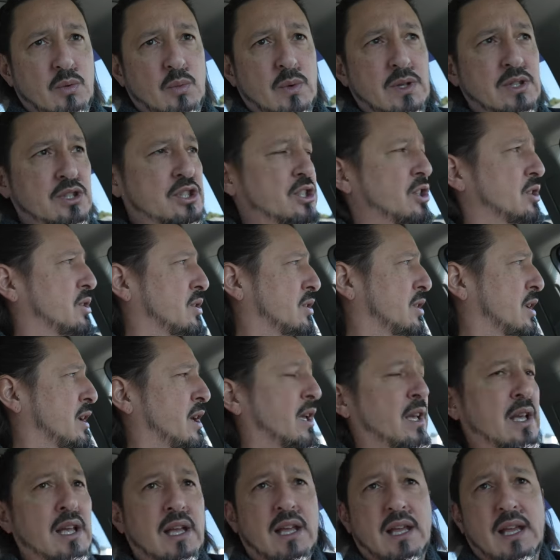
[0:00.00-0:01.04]
windshield,
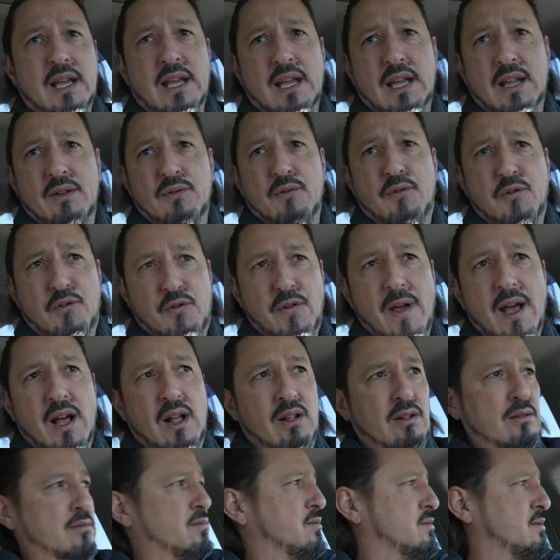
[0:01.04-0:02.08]
it
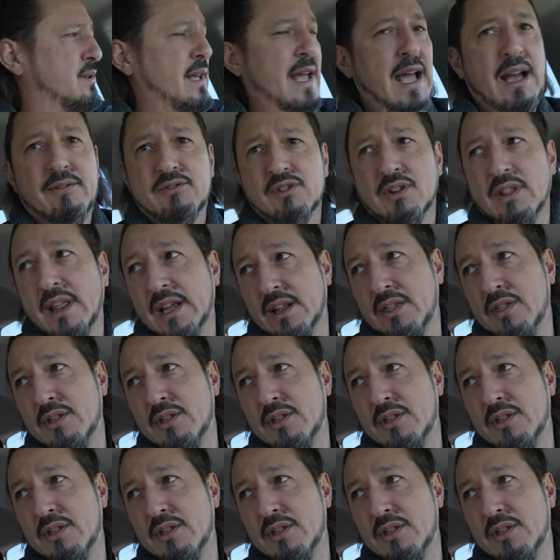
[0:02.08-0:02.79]
fell after like